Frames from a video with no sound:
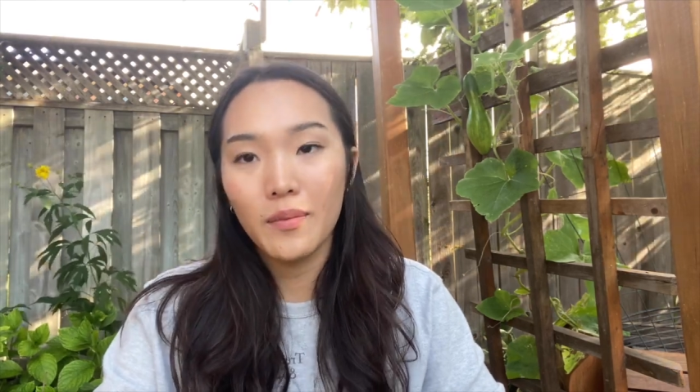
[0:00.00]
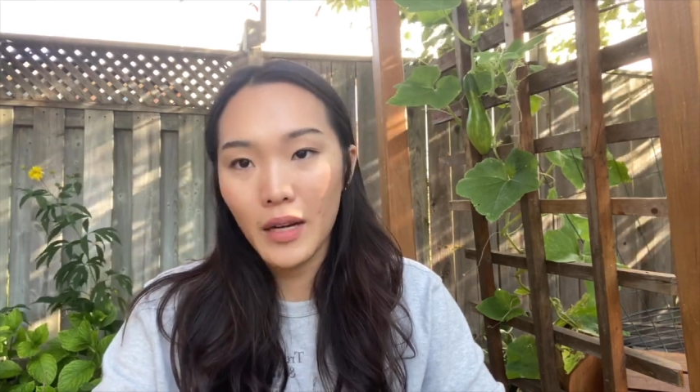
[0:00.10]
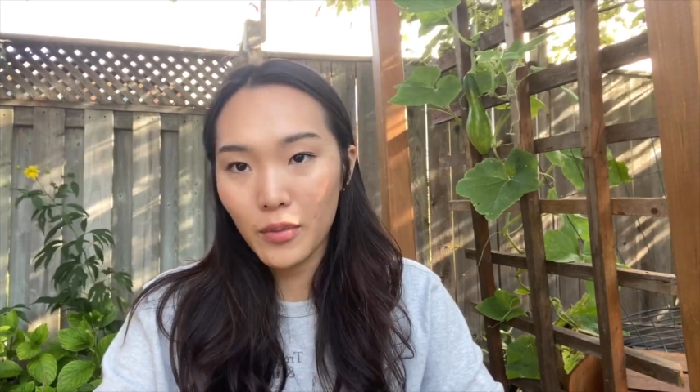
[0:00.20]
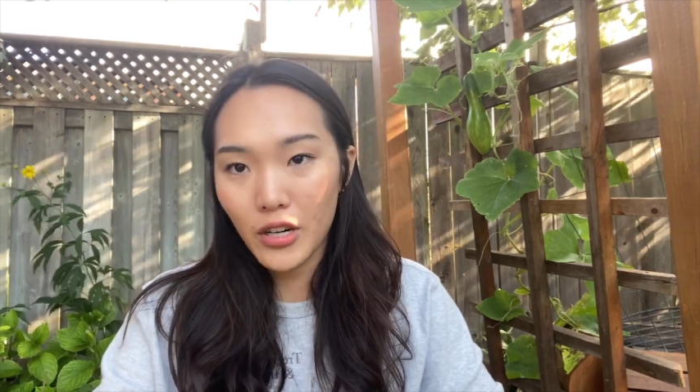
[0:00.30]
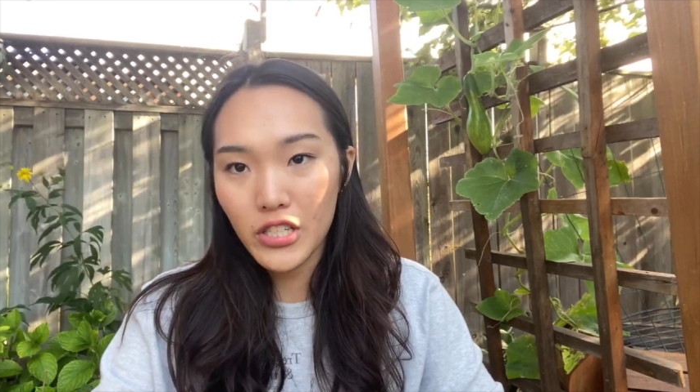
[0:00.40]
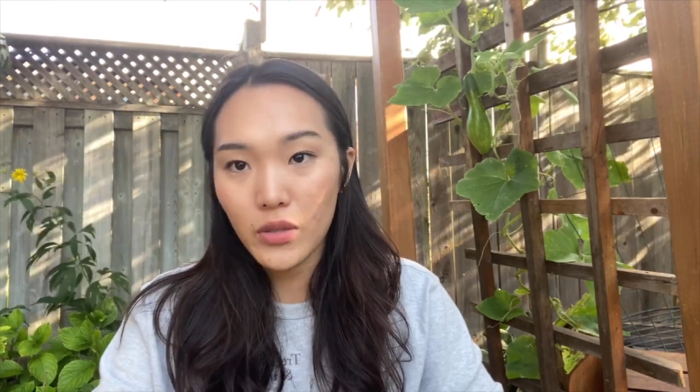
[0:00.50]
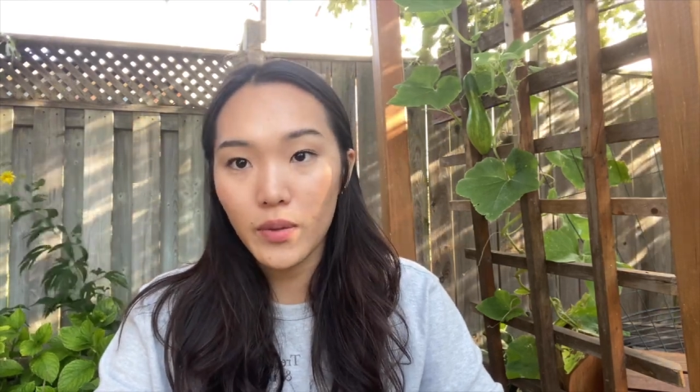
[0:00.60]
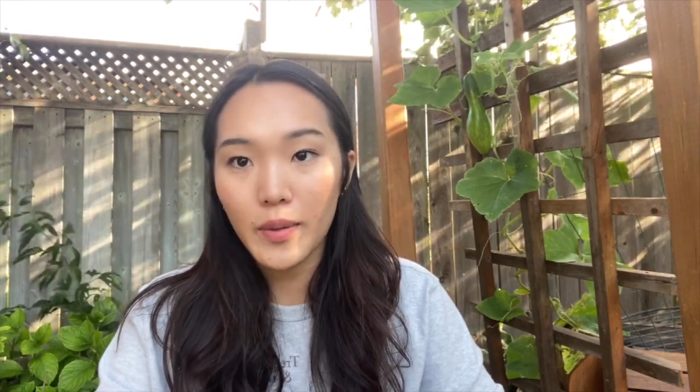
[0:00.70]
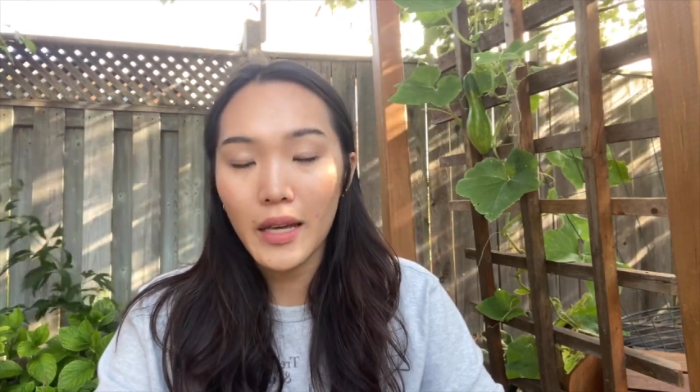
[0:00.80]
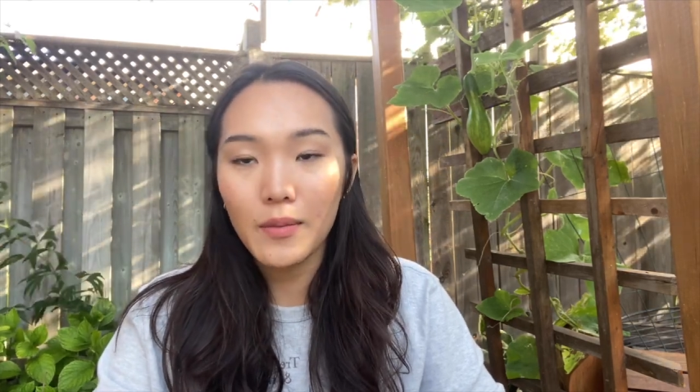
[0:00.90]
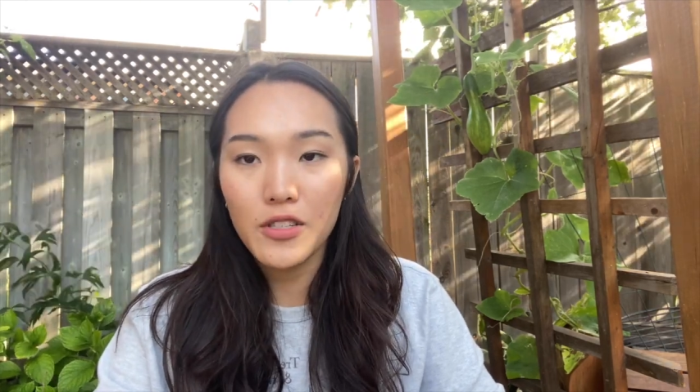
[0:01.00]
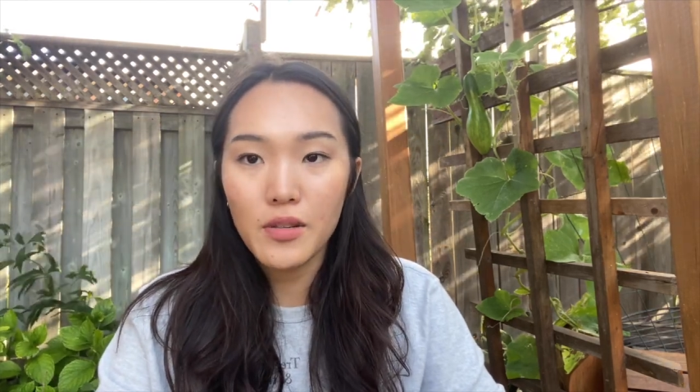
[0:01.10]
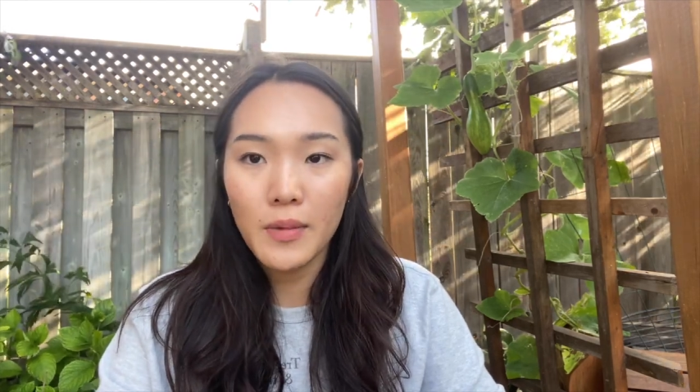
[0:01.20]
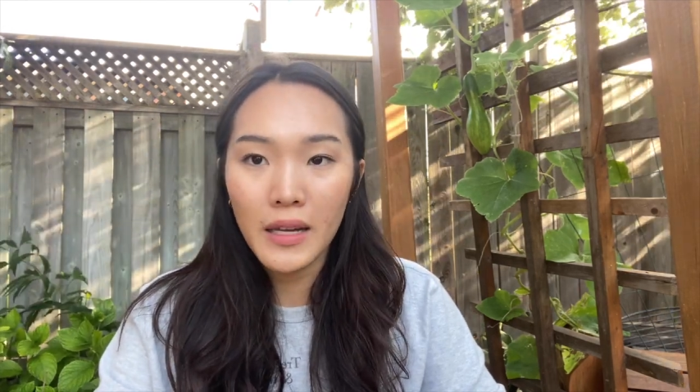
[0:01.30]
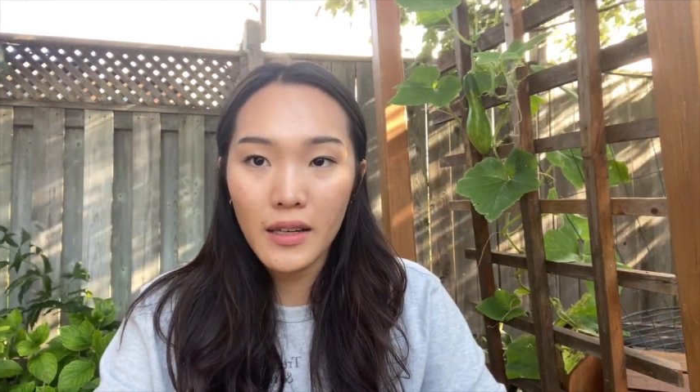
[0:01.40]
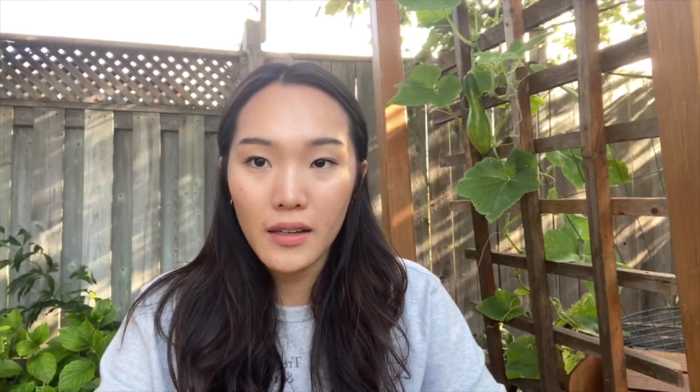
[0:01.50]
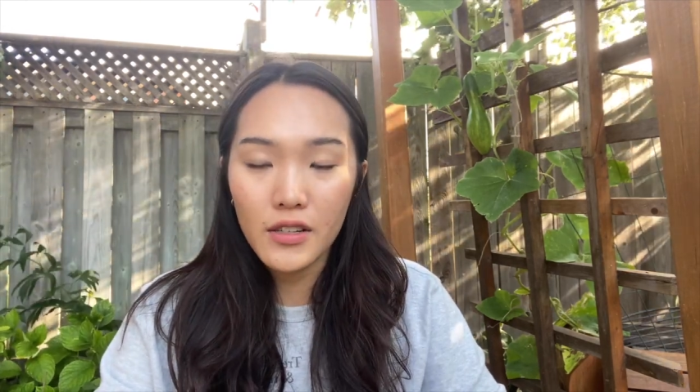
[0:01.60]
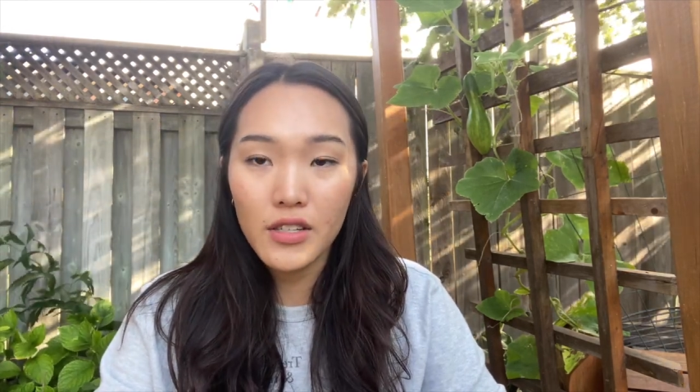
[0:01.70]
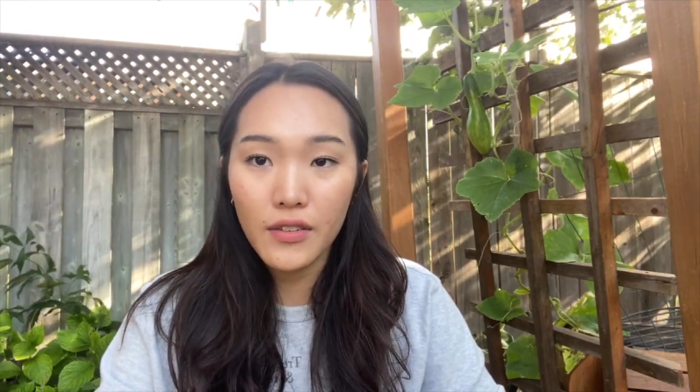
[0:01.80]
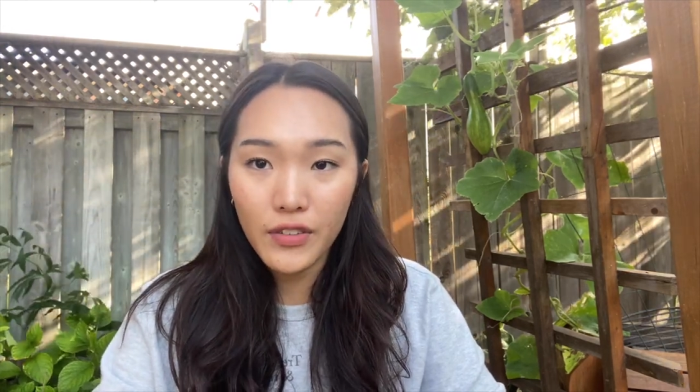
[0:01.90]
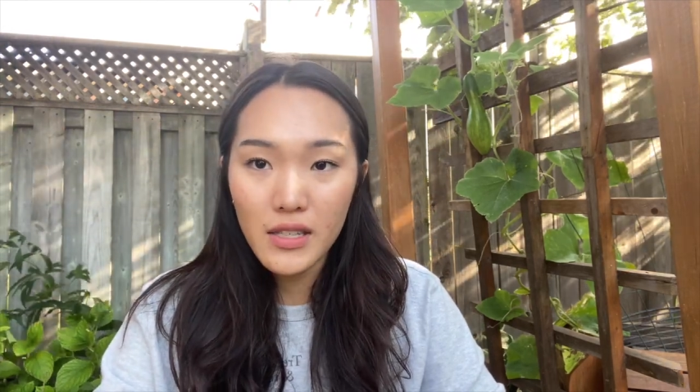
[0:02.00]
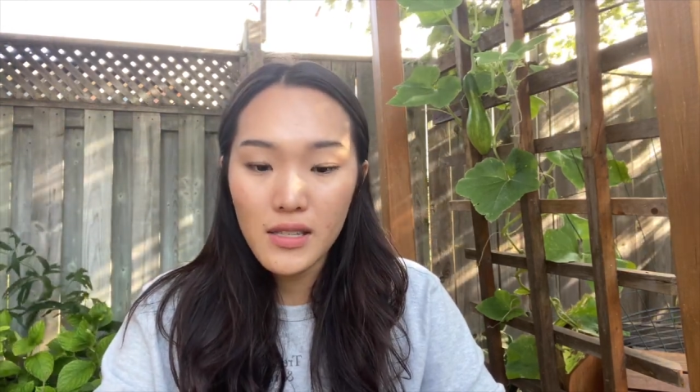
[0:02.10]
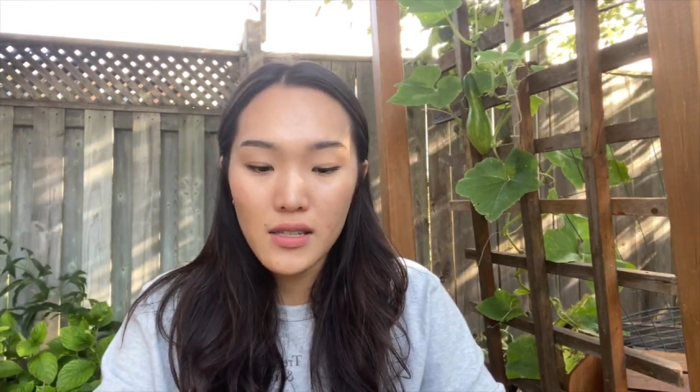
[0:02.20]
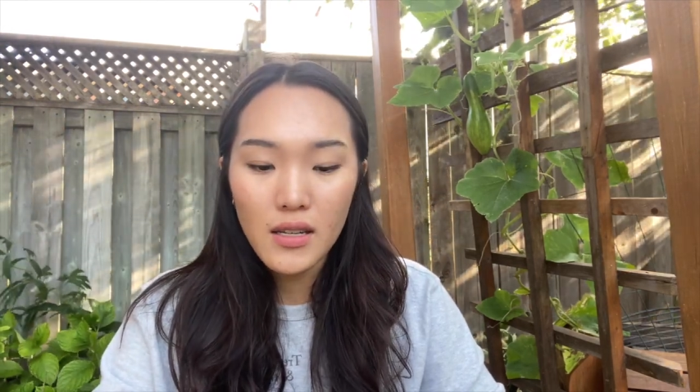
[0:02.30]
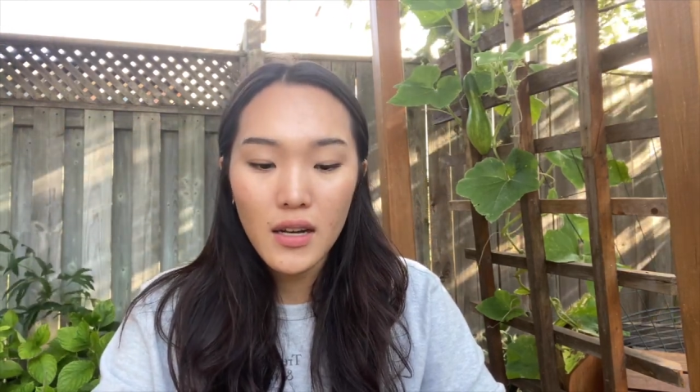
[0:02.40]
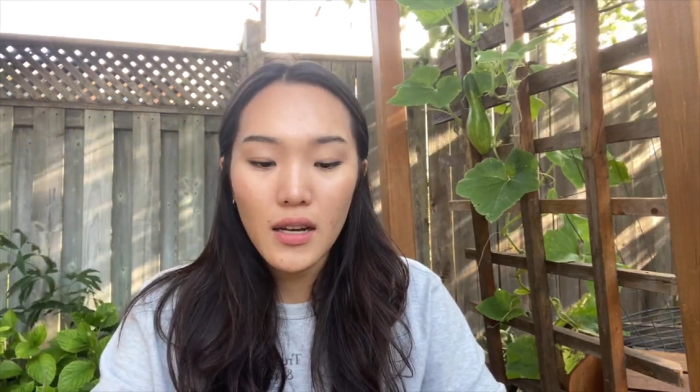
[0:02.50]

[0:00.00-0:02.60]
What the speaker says: my project will be able to make a difference